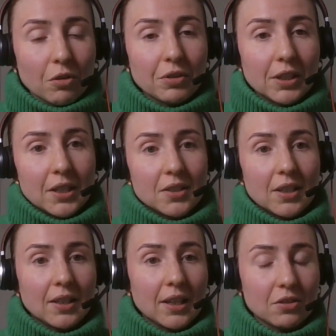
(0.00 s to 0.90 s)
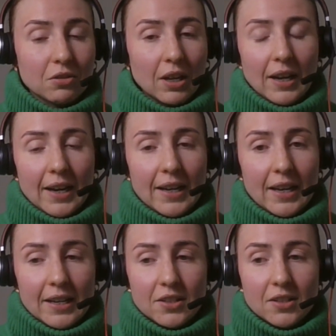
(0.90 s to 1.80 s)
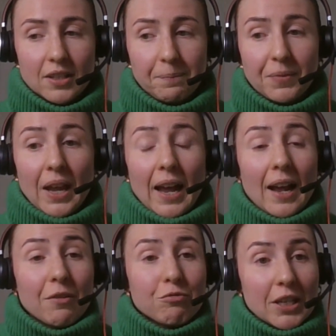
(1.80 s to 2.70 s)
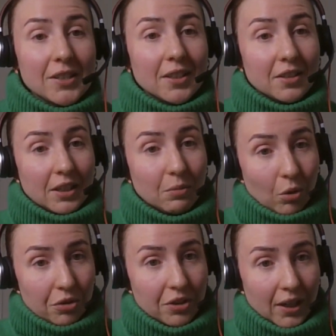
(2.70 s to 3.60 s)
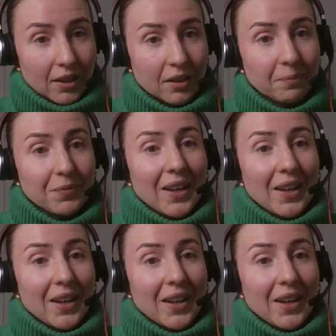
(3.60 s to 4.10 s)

not realistic. It's a risk of greenwashing.